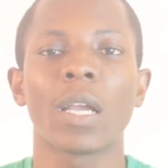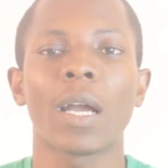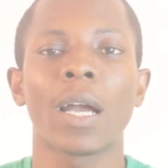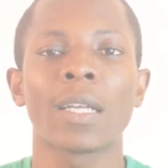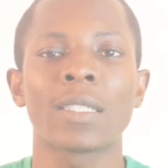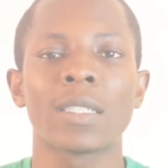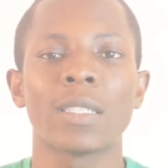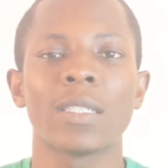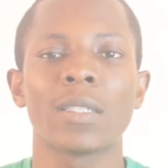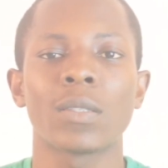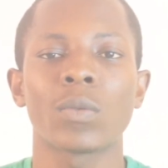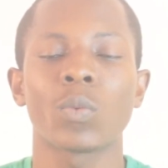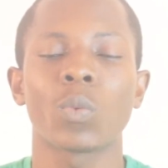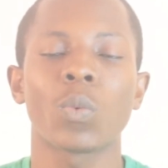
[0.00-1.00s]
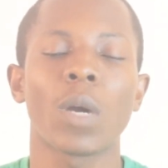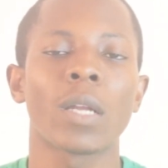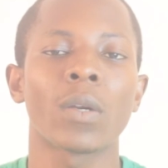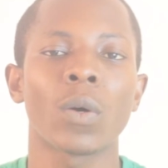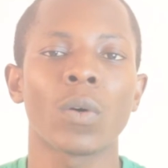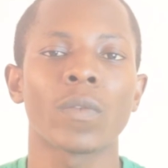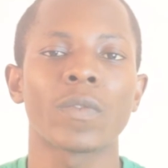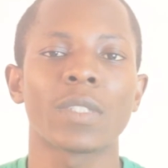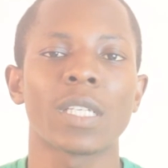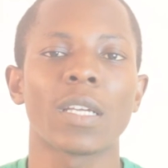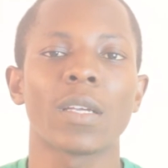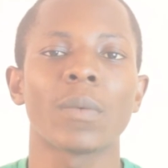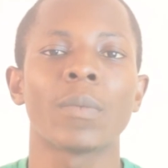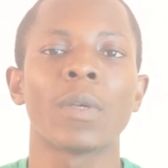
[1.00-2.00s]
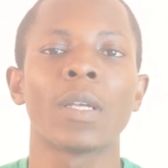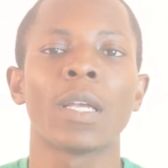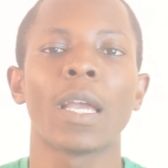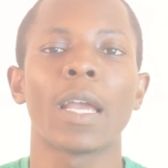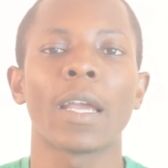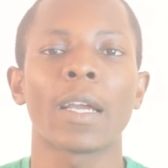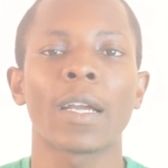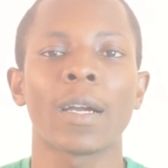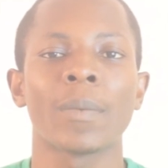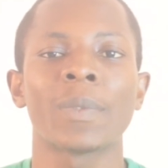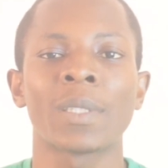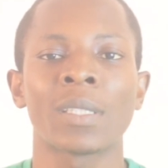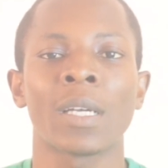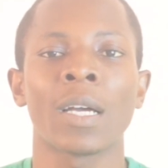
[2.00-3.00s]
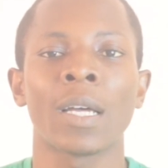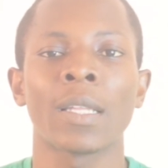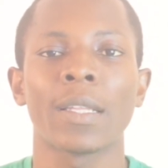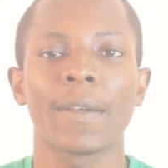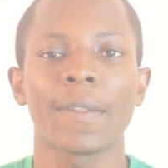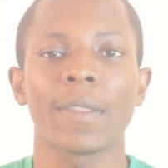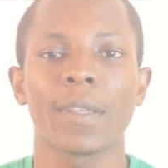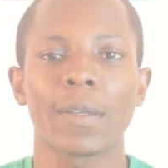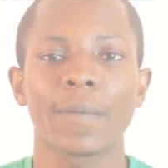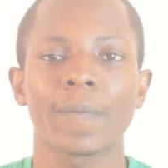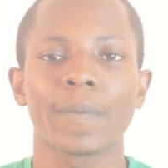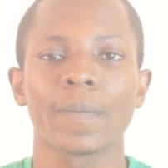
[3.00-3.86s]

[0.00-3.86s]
at least one of them a capital letter.